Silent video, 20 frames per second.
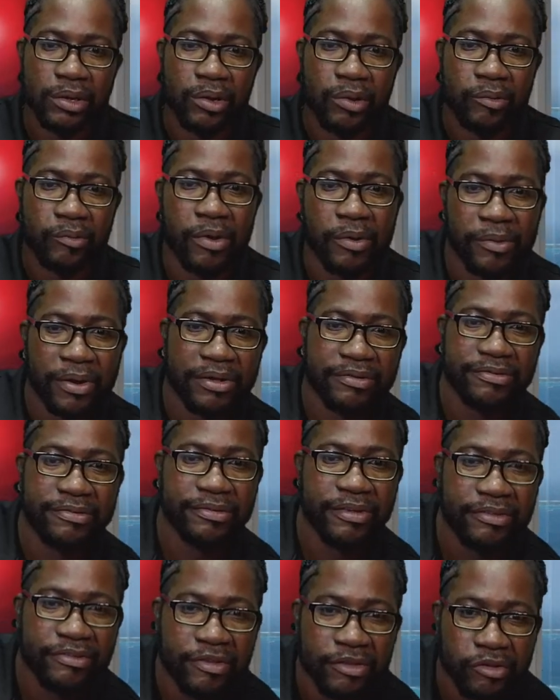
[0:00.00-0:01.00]
whereas
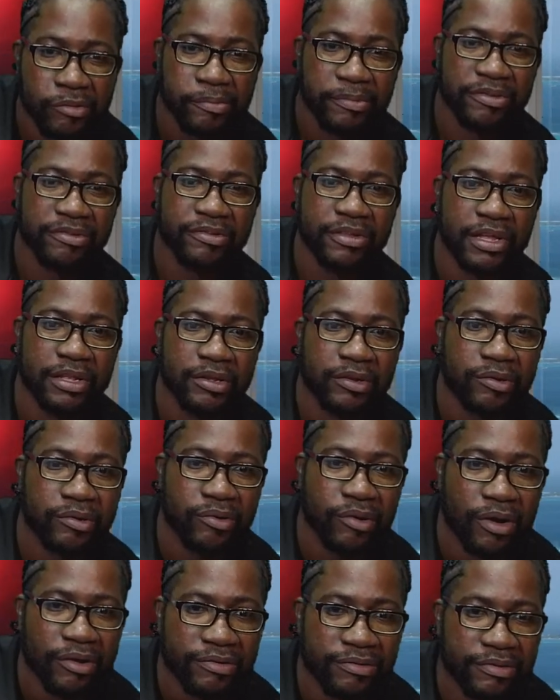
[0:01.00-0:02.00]
62%
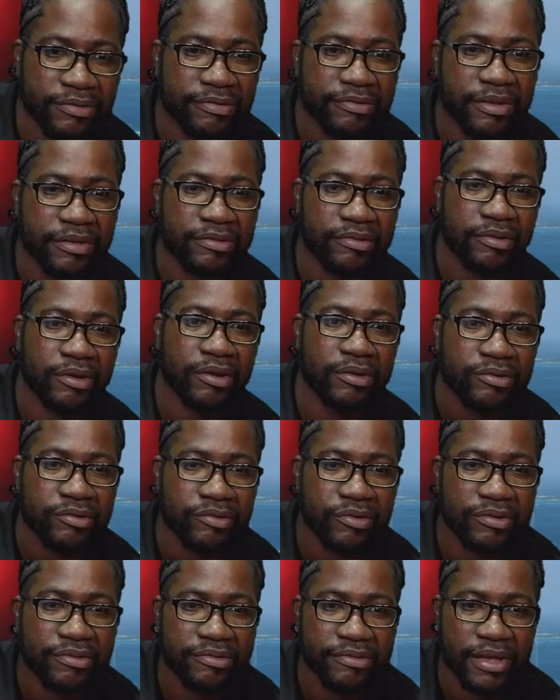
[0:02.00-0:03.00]
across the six
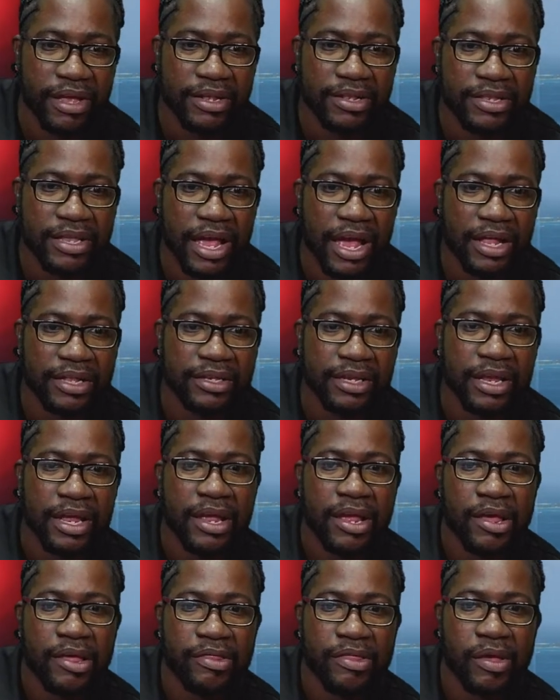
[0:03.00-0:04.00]
countries said that
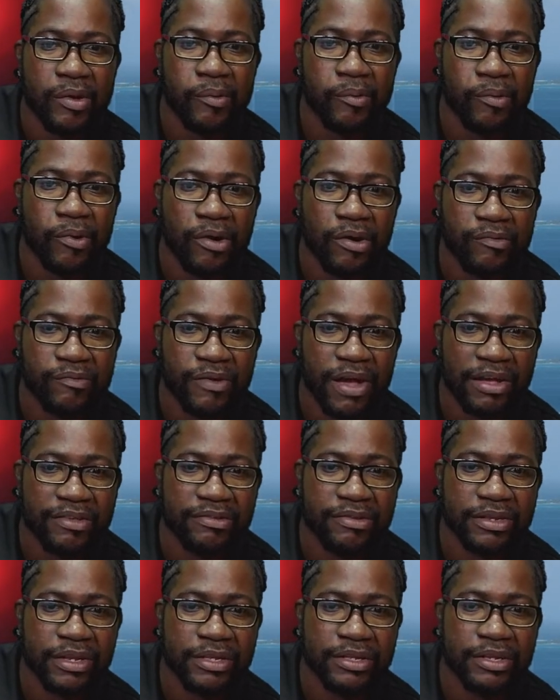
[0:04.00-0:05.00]
they were
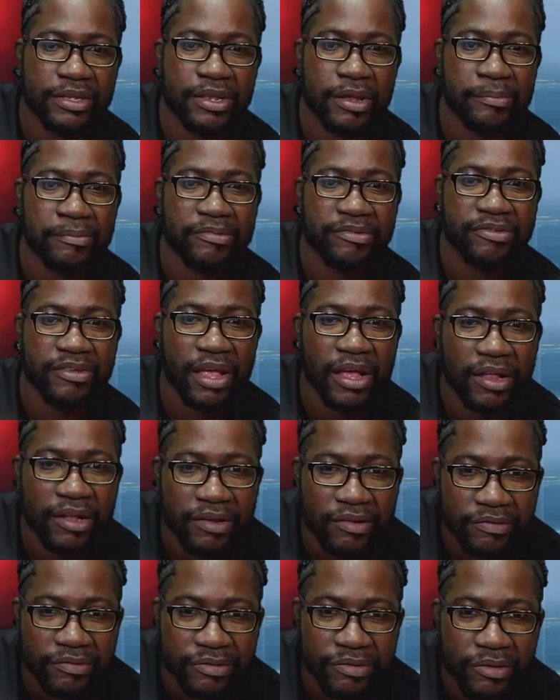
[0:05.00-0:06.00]
vaccinated
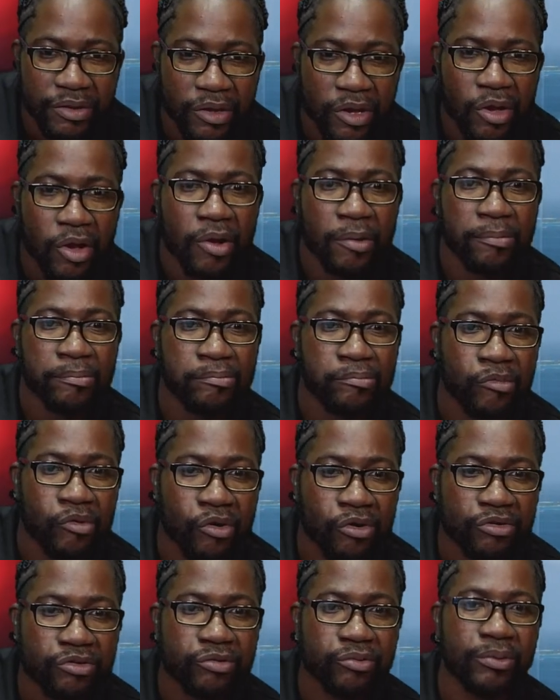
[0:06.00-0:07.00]
themselves.
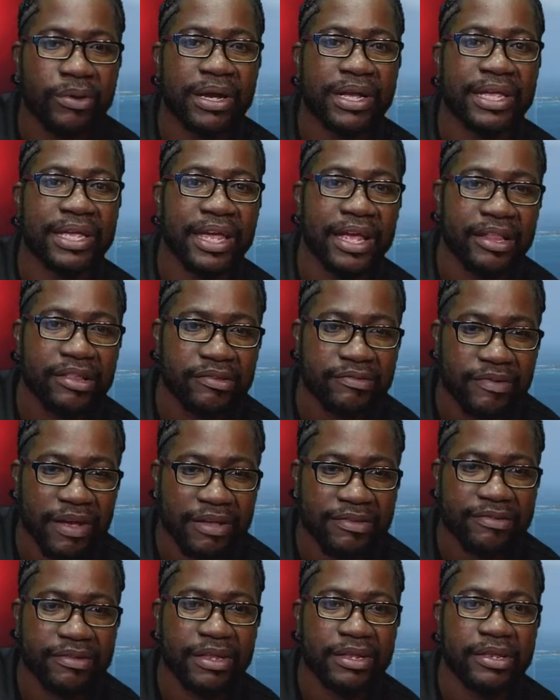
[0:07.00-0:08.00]
Most were against
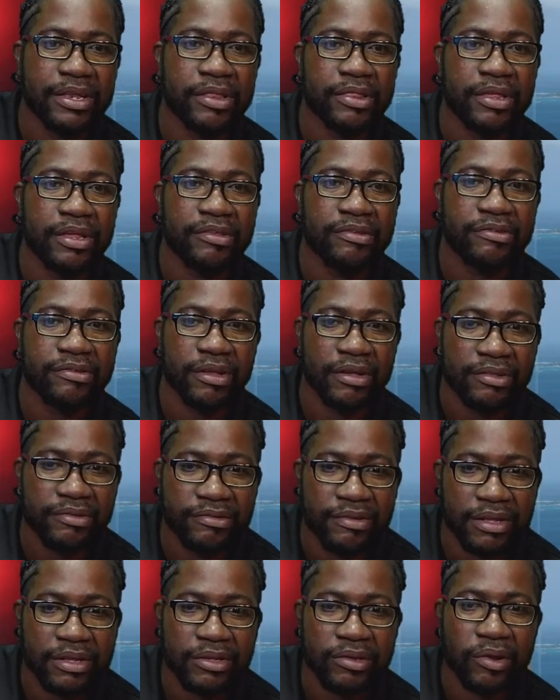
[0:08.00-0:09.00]
vaccinating their
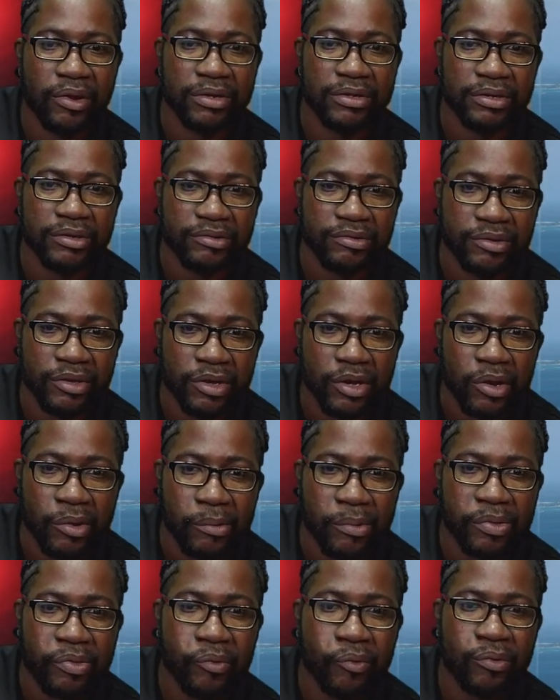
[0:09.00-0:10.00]
sons and daughters,
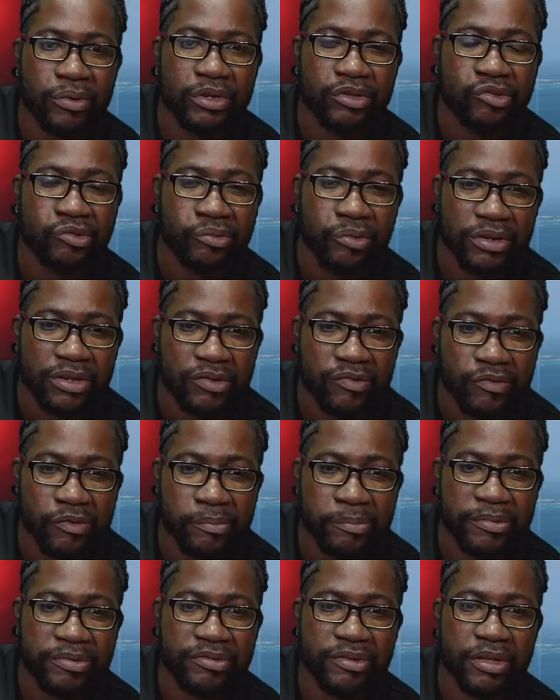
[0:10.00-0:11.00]
with only
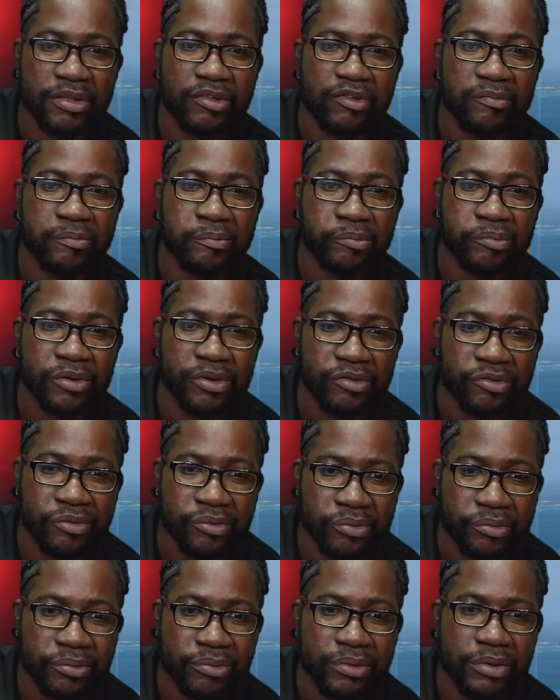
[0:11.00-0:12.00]
24% of
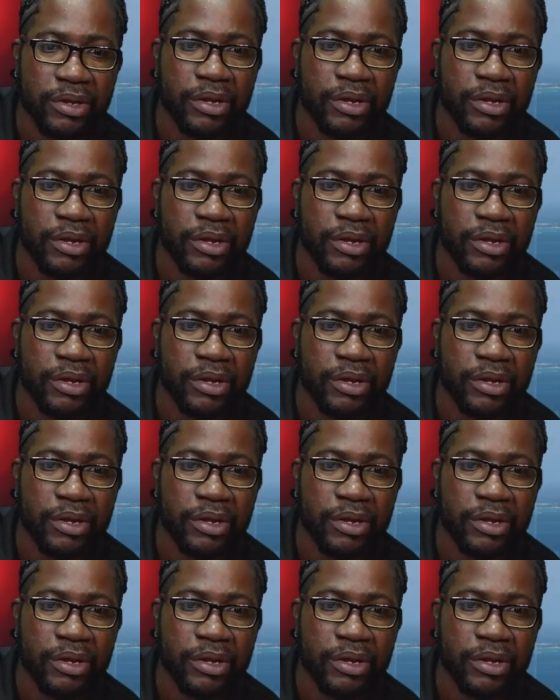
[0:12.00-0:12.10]
preschool,